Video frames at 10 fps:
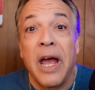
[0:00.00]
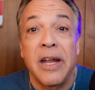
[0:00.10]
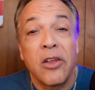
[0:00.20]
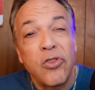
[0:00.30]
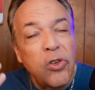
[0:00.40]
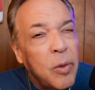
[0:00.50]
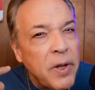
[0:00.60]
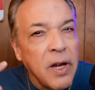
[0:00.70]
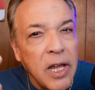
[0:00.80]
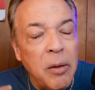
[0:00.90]
And that's just
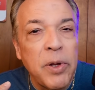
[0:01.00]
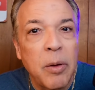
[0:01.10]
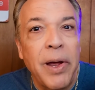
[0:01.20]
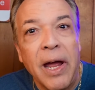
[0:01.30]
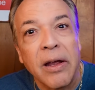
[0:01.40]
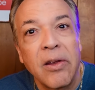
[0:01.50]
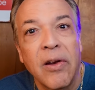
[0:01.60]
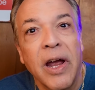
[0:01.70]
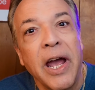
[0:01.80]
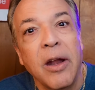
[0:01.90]
something to keep in the back of
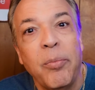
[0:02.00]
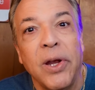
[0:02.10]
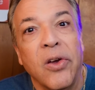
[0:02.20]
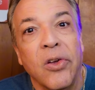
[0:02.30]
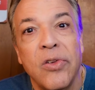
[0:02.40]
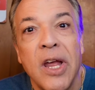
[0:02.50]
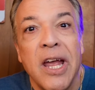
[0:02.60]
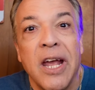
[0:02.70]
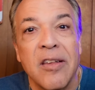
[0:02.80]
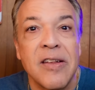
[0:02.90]
your head because
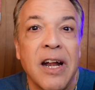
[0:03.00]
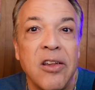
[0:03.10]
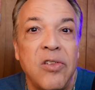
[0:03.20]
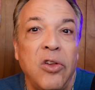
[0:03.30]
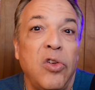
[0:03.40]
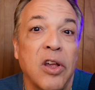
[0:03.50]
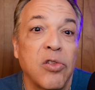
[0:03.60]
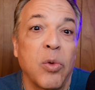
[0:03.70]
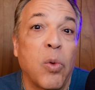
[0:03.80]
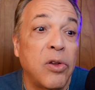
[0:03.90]
it's not as easy
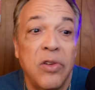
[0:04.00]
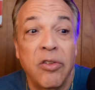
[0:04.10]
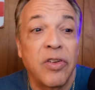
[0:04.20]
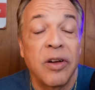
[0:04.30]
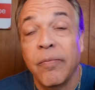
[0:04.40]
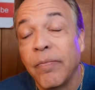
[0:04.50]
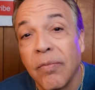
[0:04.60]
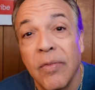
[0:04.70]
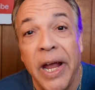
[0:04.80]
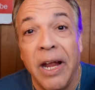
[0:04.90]
as it was even
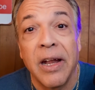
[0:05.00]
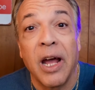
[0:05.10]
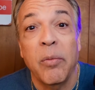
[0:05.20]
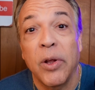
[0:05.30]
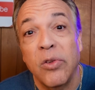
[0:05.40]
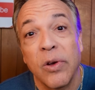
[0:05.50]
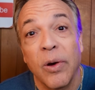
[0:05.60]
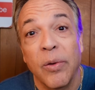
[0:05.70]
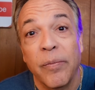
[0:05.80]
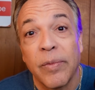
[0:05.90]
eight, nine months
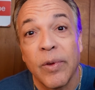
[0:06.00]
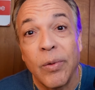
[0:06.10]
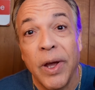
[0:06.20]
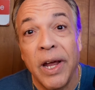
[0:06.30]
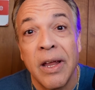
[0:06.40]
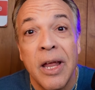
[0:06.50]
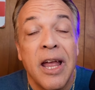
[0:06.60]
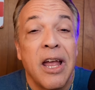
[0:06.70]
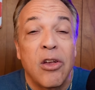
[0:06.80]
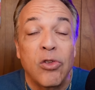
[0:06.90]
ago. Okay.
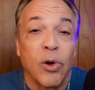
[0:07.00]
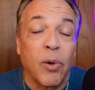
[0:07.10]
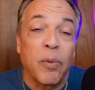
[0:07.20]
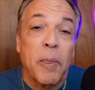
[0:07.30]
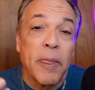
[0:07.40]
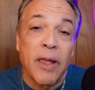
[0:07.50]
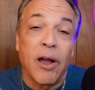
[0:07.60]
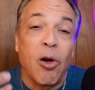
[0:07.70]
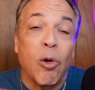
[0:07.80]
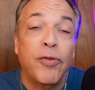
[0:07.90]
So
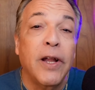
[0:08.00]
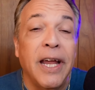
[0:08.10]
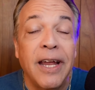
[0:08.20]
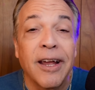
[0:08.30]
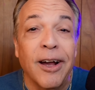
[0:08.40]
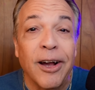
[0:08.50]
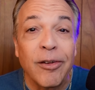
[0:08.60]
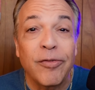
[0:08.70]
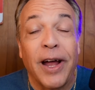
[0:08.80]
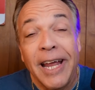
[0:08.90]
hopefully,
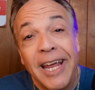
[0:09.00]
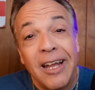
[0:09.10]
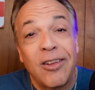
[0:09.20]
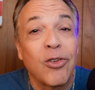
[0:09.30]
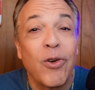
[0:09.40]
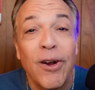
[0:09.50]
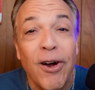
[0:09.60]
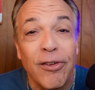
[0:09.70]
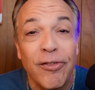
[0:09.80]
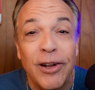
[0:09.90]
uh, if I get this green
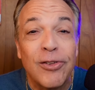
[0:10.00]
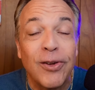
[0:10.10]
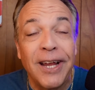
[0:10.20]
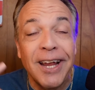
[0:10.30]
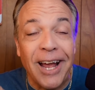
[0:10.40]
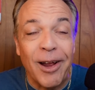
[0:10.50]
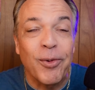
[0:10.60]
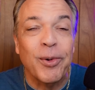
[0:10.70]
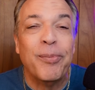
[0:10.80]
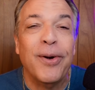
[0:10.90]
card eventually, I
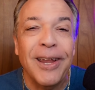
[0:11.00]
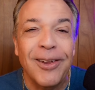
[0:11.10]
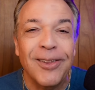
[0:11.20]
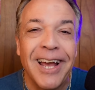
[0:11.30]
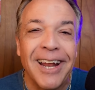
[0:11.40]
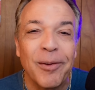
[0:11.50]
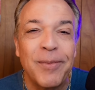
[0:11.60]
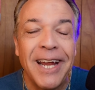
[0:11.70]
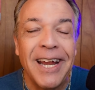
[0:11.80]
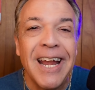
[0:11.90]
will bring you that
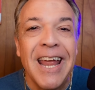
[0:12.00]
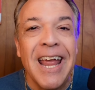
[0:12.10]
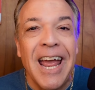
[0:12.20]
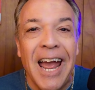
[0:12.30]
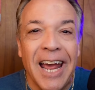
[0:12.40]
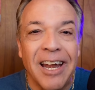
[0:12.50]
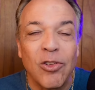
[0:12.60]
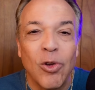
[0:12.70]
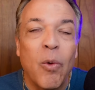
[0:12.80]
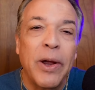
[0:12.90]
update. And
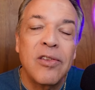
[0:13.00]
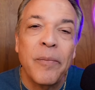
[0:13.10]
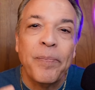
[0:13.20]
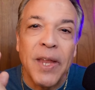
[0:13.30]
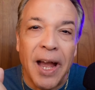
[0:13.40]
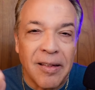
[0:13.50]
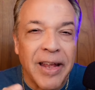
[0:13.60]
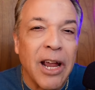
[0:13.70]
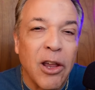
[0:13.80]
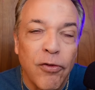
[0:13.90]
as always, I
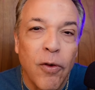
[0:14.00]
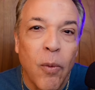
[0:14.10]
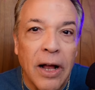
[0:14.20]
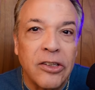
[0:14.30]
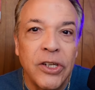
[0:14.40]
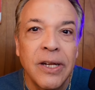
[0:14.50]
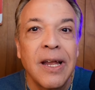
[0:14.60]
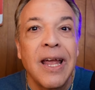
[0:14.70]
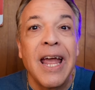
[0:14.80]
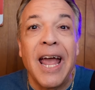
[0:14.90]
thank you for
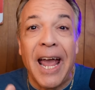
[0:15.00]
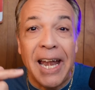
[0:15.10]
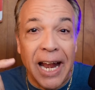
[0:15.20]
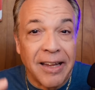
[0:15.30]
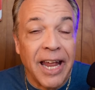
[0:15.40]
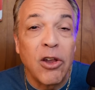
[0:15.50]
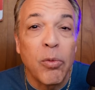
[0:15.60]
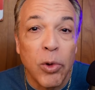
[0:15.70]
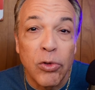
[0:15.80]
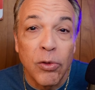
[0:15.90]
watching. And I thank
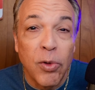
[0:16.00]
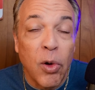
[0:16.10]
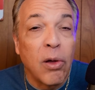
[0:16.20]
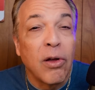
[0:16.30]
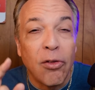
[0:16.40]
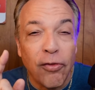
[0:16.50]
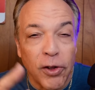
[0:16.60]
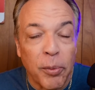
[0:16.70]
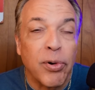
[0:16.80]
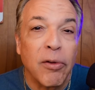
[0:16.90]
you most of all
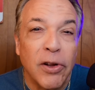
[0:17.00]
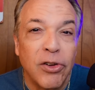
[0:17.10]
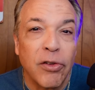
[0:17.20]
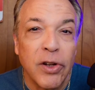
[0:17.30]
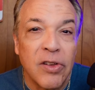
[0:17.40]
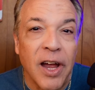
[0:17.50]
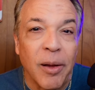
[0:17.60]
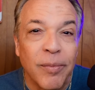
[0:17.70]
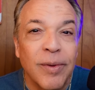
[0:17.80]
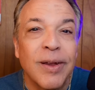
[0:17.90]
for the privilege of your
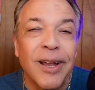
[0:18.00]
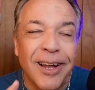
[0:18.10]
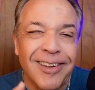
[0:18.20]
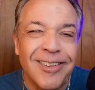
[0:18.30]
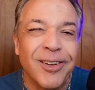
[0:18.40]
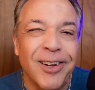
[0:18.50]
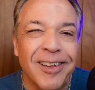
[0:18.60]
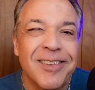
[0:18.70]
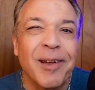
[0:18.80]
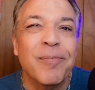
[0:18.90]
time. Until
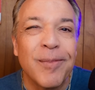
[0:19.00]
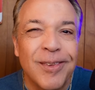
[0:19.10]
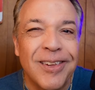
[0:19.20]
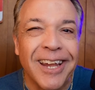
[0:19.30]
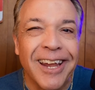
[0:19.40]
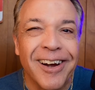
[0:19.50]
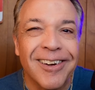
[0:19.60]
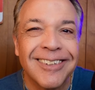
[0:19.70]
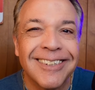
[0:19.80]
next time, take care.